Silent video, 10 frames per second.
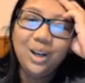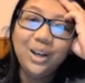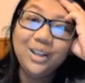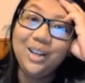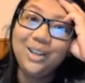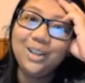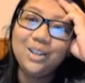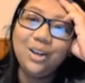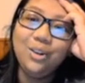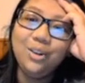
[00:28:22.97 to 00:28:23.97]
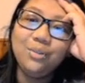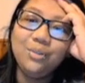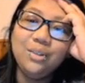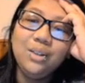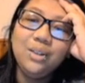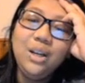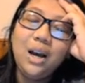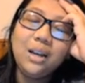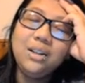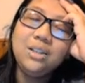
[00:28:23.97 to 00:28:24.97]
kind of got tired of it.
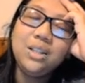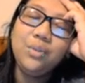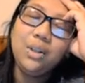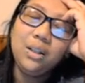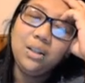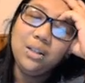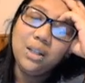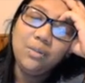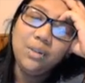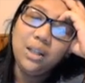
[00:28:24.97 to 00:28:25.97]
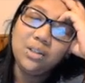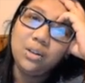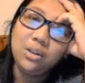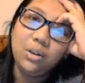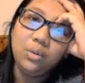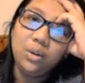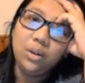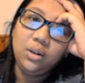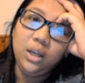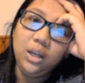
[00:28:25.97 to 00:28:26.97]
I got a 70,000 card
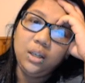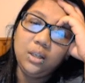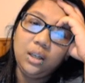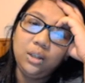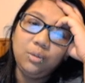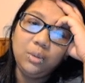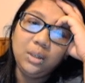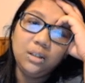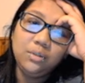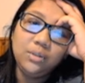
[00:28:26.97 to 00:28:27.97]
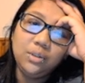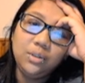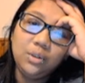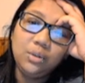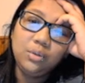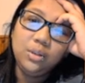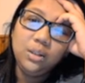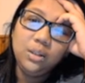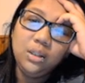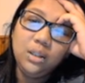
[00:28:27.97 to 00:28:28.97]
order and I killed myself, so
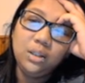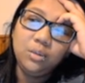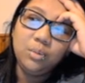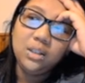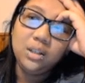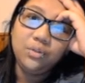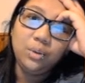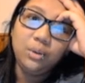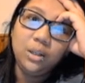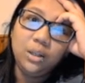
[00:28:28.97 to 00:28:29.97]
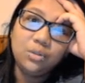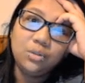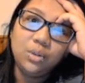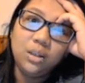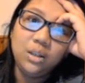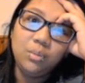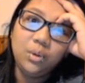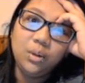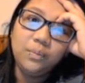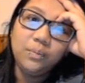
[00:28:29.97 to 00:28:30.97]
I killed myself on wanting to sort
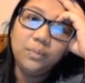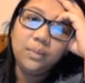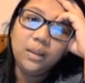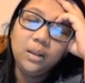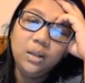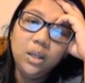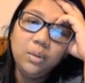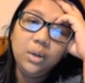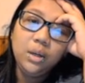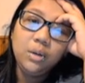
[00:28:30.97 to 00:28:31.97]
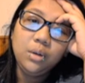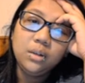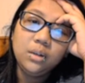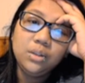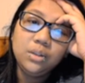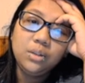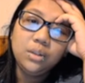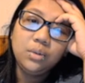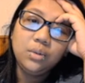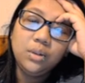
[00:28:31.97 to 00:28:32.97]
anymore. But anyway,
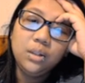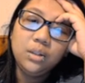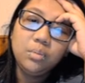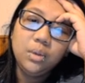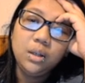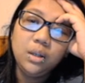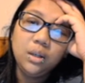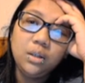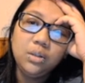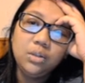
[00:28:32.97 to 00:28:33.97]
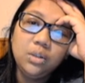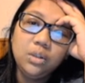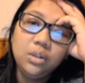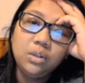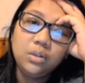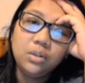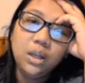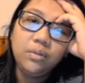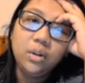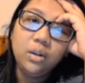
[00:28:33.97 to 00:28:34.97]
so this page doesn't
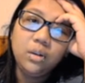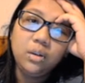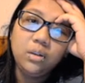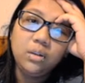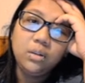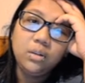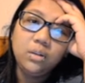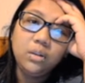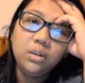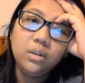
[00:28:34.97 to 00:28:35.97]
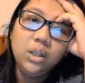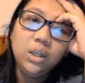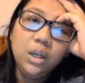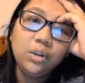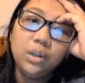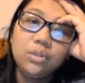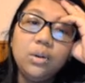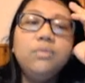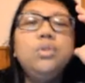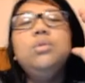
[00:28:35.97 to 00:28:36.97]
have all, okay, so
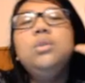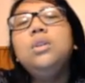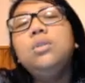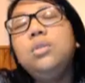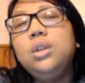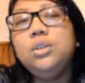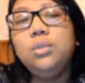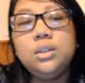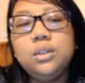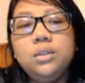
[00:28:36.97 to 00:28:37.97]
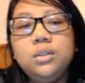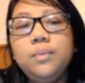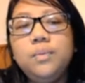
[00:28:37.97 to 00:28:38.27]
I have 232 listings.